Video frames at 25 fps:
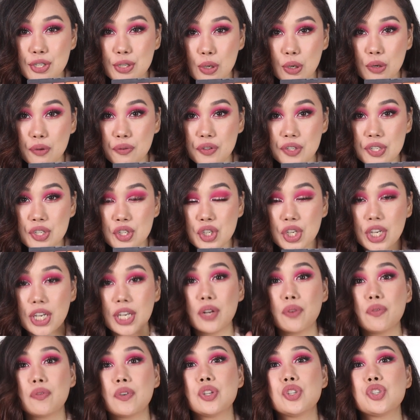sort of a
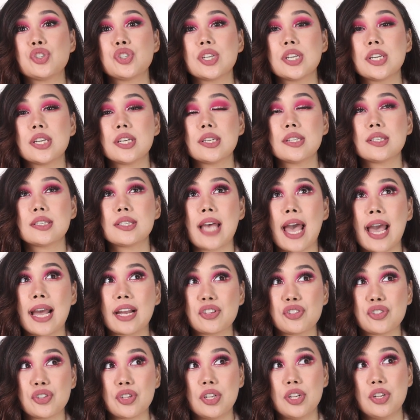shade, which is
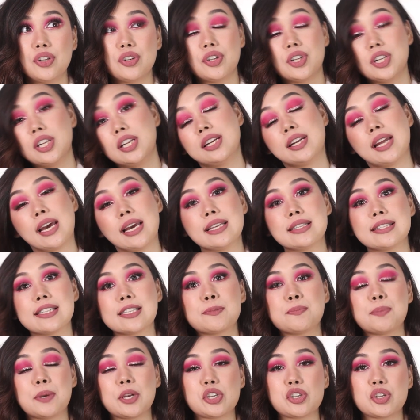actually really nice,
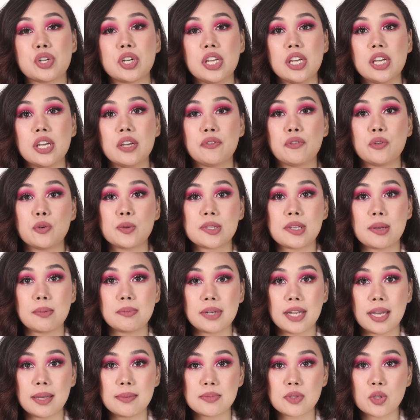especially if you
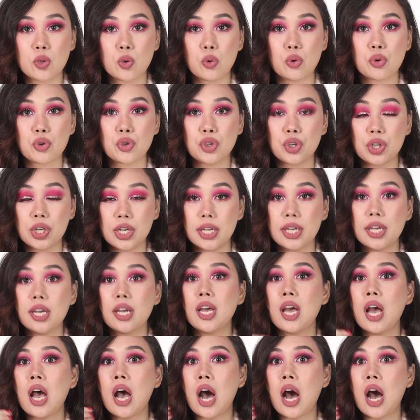sometimes go really